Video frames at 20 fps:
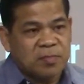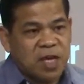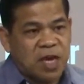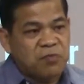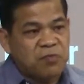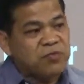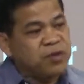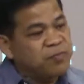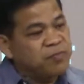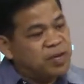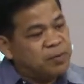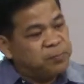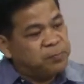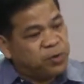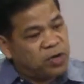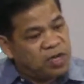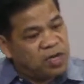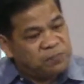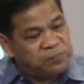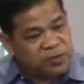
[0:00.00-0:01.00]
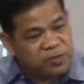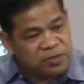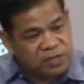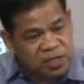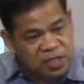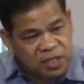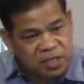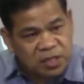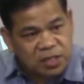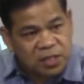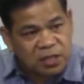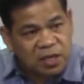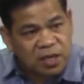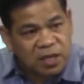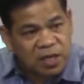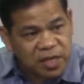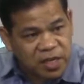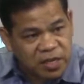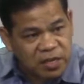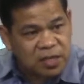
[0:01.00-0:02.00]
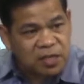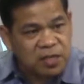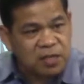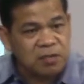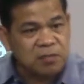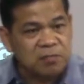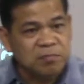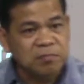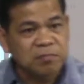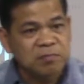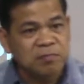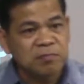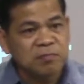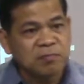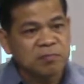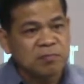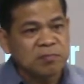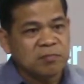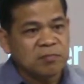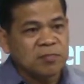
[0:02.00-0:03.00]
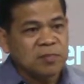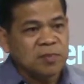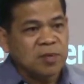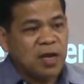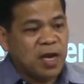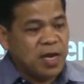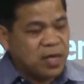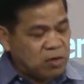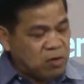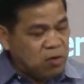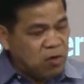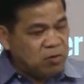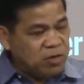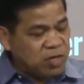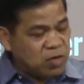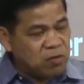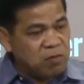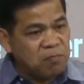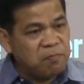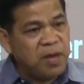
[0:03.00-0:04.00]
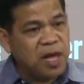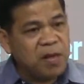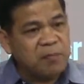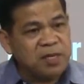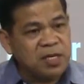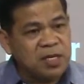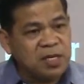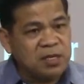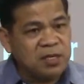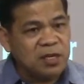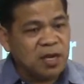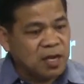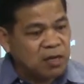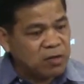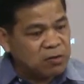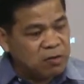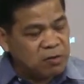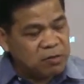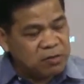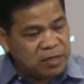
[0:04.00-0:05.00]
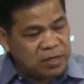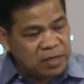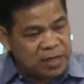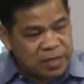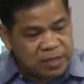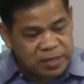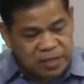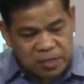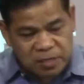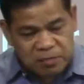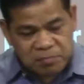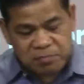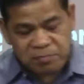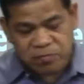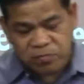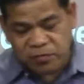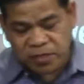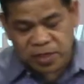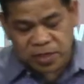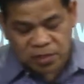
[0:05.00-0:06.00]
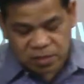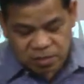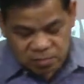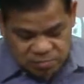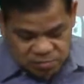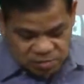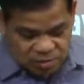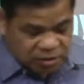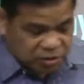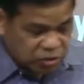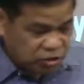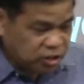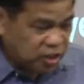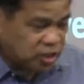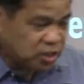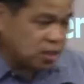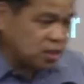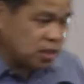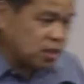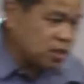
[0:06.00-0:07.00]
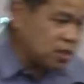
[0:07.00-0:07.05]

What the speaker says: And we will pray for this lady. I called the whole family, I called the lady, with crutches